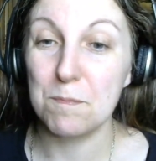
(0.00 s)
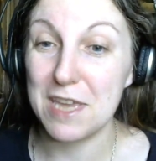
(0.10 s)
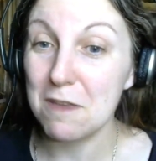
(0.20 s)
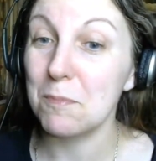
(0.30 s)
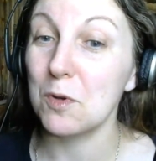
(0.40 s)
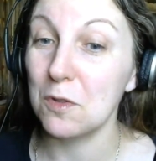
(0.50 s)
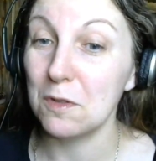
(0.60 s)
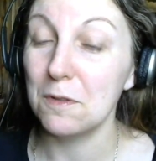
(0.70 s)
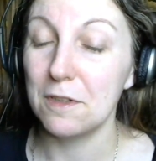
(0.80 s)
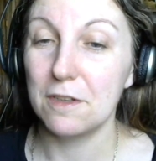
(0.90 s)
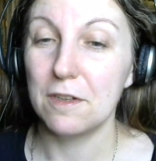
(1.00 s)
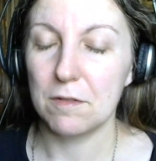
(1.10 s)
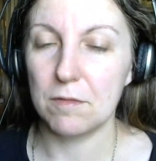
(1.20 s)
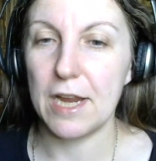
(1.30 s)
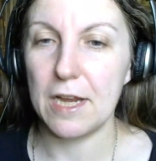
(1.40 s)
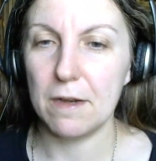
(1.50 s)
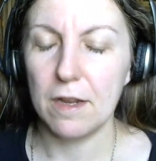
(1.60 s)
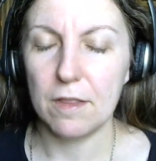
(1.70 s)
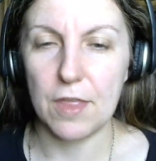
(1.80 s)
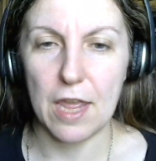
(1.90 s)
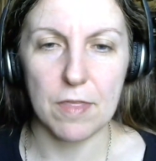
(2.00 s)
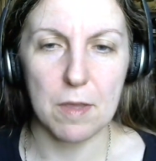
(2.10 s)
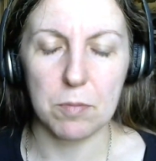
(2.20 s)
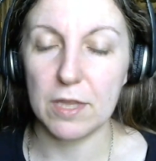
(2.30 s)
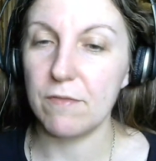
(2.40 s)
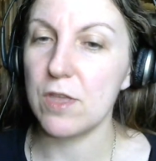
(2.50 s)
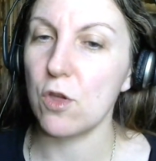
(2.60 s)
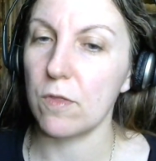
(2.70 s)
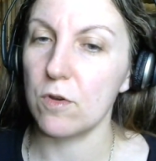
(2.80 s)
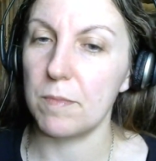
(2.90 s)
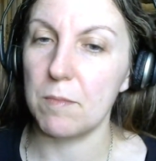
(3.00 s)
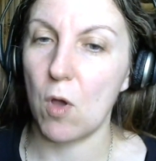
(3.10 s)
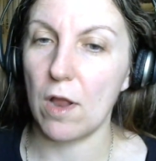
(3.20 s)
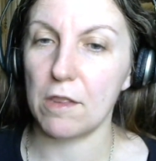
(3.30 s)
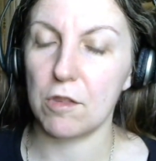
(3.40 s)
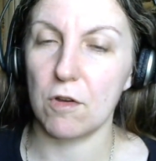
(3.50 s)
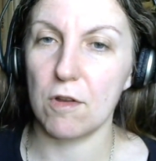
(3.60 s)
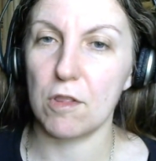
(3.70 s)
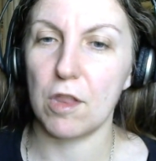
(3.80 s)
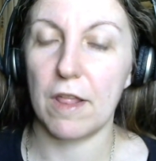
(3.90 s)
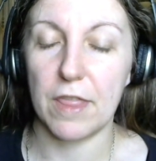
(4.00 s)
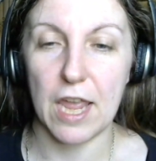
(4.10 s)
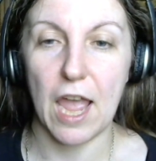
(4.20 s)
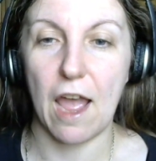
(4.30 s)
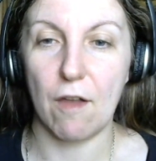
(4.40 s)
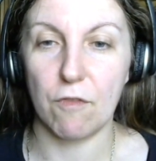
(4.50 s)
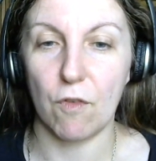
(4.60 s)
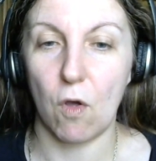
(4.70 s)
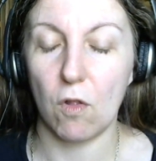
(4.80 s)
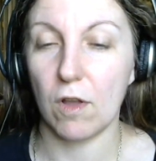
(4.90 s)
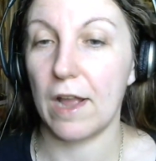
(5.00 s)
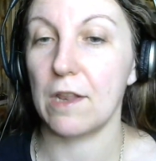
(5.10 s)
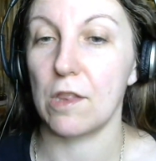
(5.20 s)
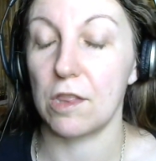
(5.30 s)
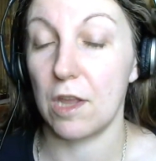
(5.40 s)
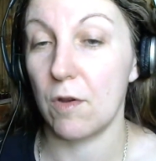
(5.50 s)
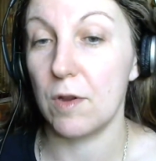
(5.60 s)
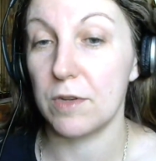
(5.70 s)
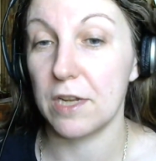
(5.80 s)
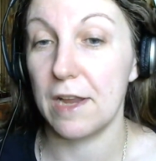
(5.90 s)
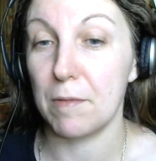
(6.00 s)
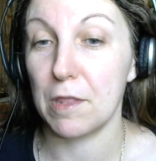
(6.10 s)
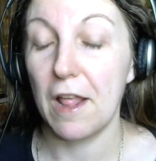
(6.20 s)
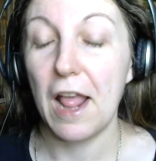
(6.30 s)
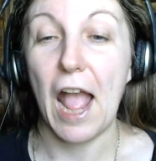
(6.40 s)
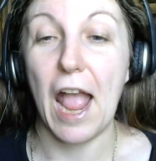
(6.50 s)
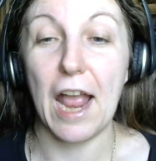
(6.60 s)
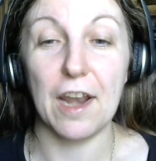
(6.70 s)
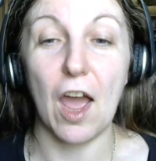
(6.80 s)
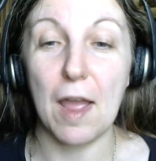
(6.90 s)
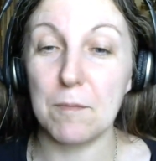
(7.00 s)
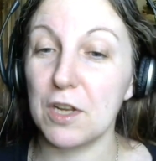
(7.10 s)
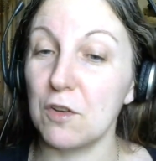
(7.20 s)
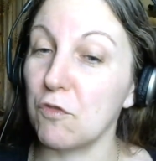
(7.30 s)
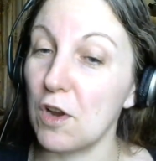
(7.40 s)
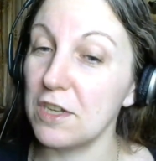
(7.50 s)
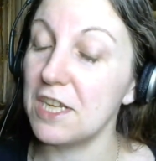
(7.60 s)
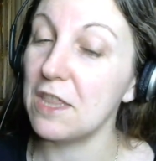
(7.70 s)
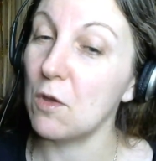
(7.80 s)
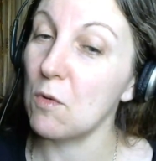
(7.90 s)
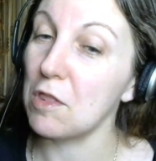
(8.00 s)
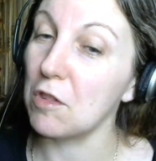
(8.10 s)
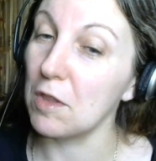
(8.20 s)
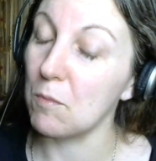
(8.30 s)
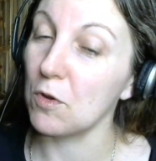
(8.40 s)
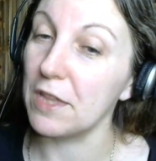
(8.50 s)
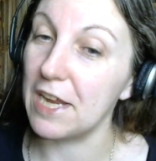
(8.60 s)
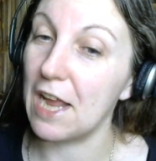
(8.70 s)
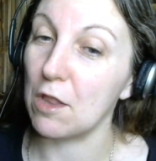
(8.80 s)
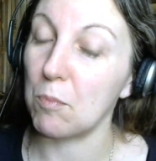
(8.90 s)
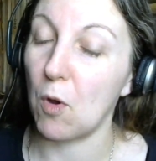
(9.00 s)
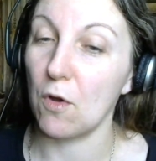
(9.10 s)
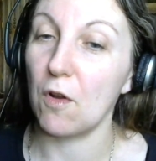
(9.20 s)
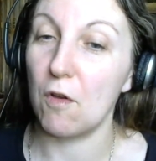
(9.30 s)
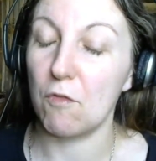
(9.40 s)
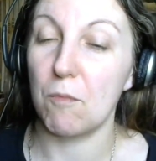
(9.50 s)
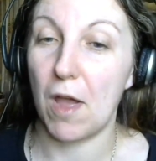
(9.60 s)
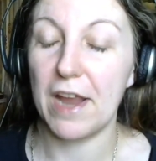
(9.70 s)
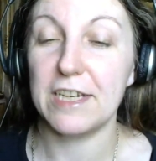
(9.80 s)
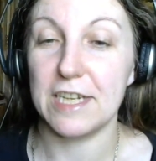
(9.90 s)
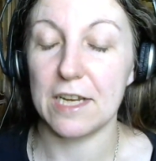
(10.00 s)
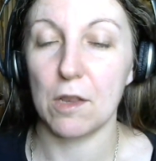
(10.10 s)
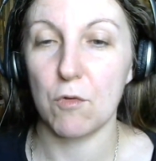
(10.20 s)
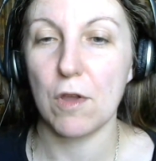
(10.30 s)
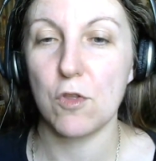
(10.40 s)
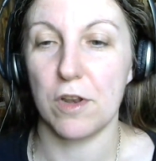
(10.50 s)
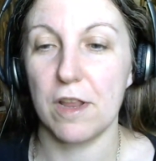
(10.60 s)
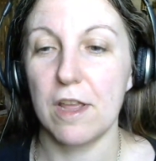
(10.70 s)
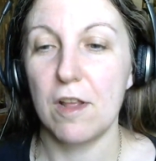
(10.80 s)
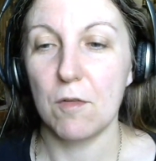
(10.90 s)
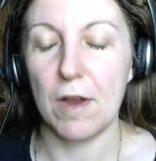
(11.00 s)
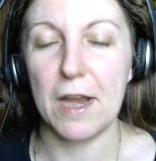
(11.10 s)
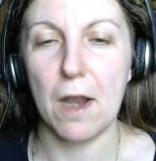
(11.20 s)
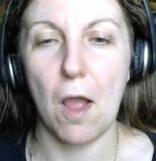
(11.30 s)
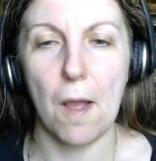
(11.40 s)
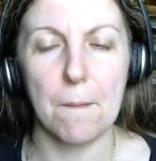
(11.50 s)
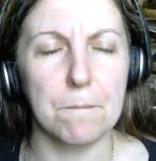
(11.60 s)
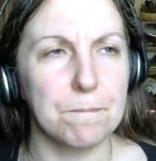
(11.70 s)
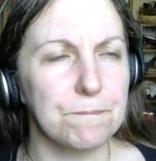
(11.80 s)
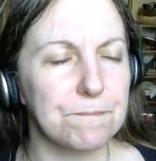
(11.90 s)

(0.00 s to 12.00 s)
people, right? They believe each other to be monsters. They have all kinds of stereotypes, and I'm confronting those deliberately as part of my deconstruction, right? A